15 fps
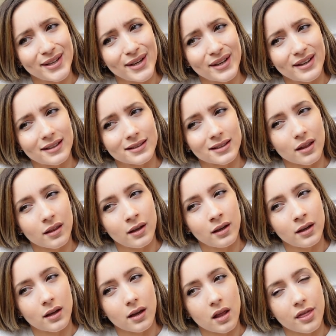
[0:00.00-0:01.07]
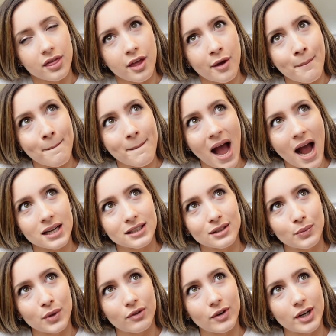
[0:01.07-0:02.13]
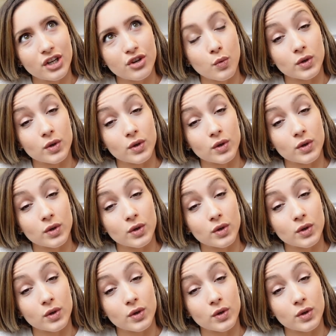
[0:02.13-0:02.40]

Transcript: years, I think the max we reached